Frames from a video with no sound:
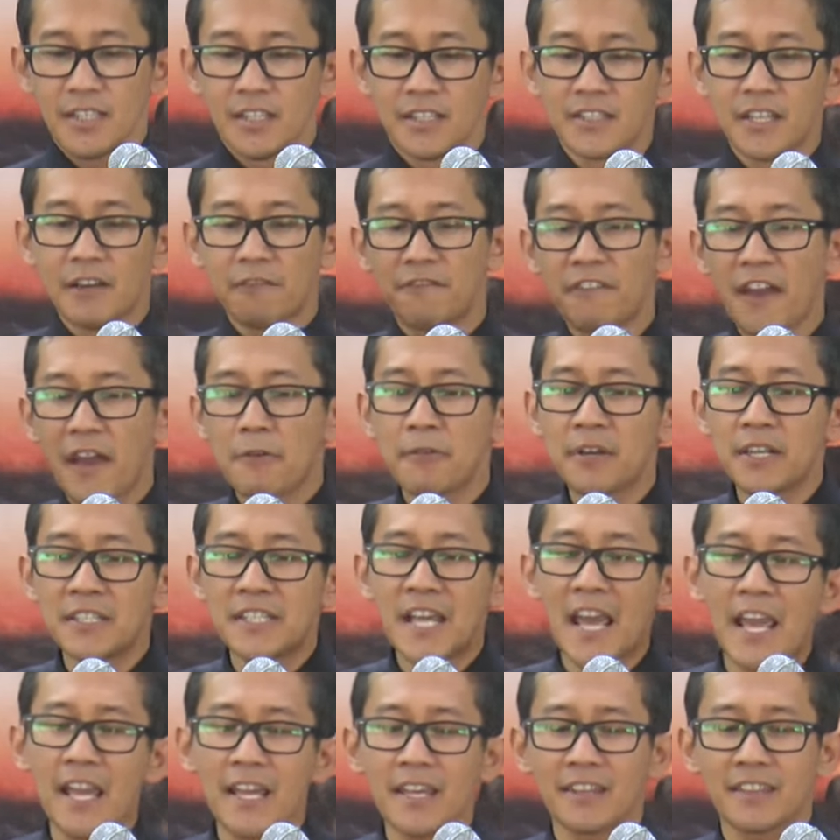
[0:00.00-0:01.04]
The very
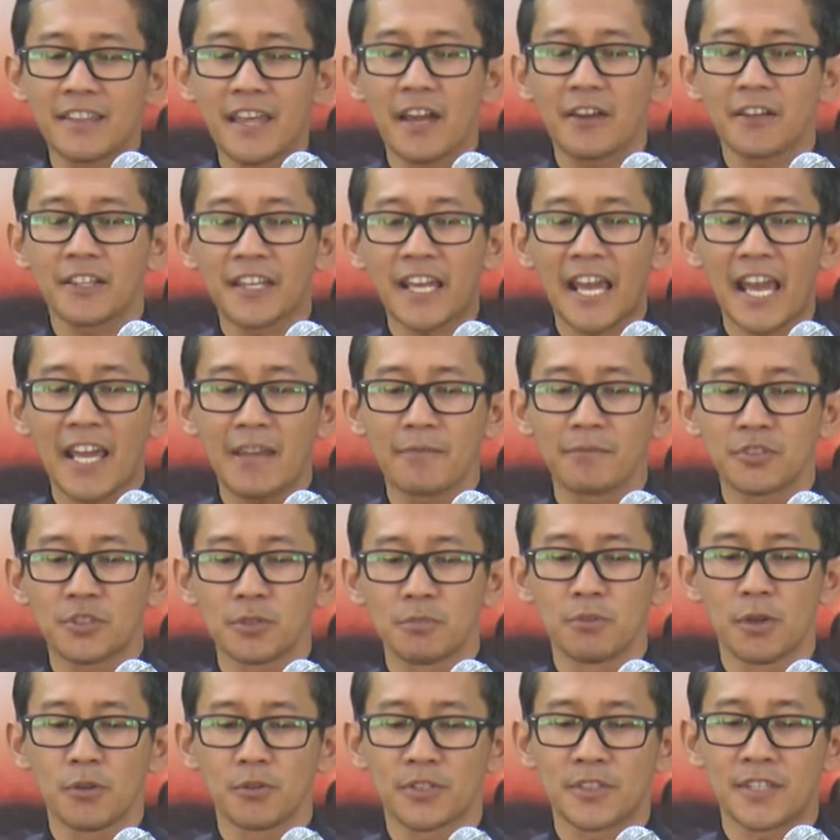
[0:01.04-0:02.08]
day there came to
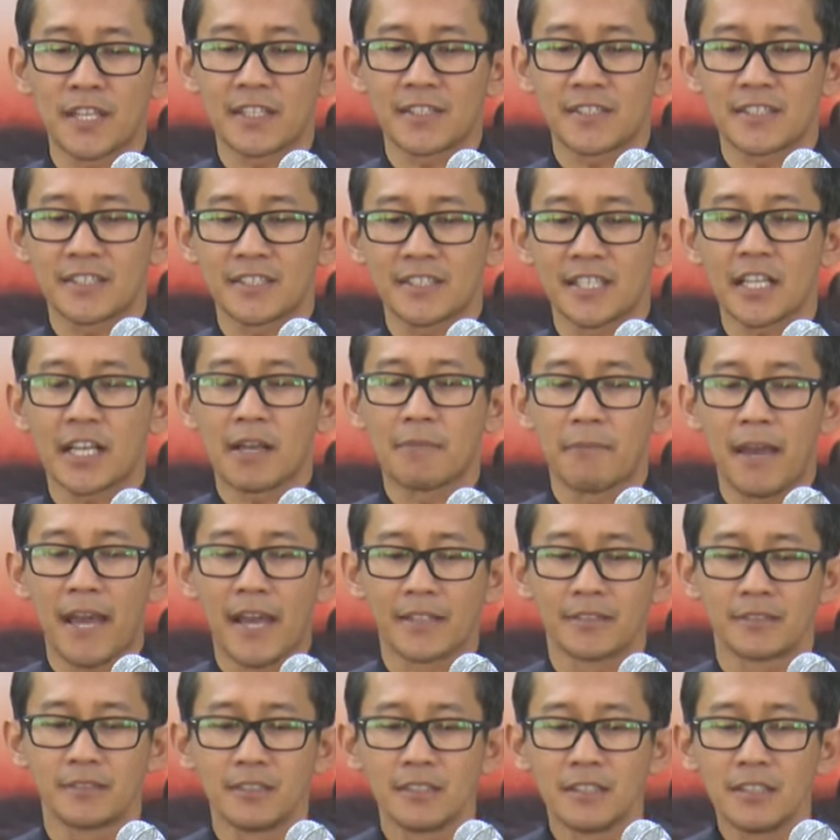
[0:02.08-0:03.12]
Moses the
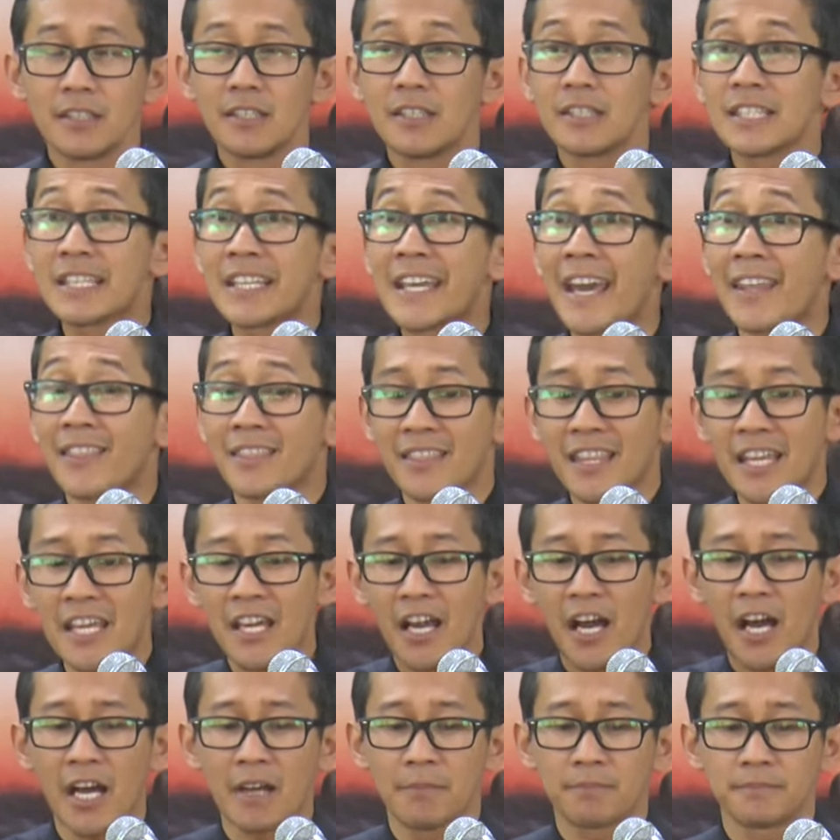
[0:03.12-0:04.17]
command, Get thee
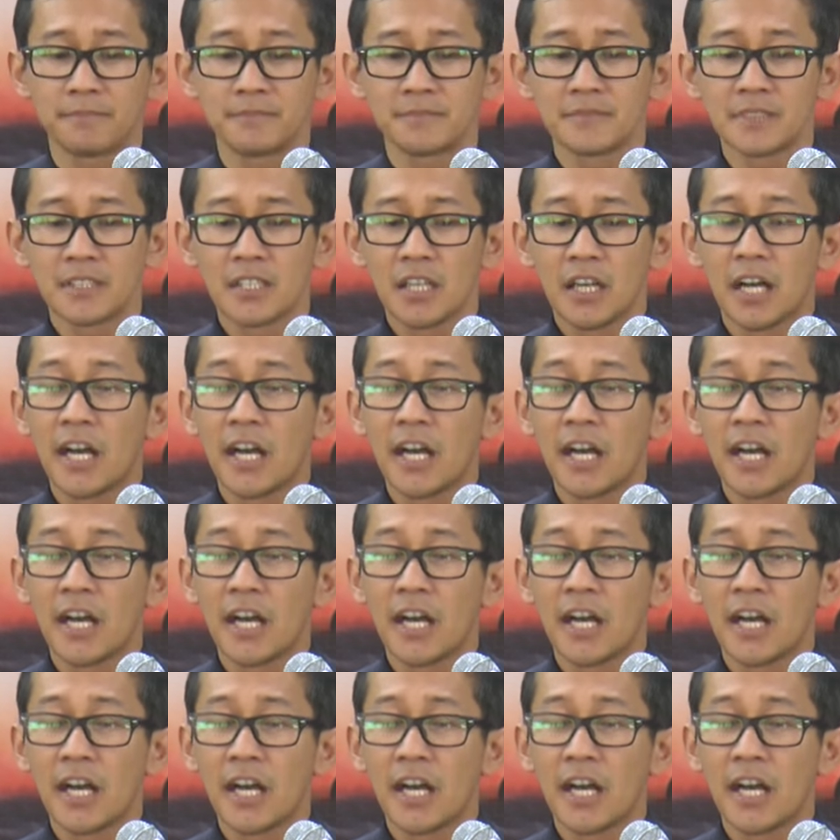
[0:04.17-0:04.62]
up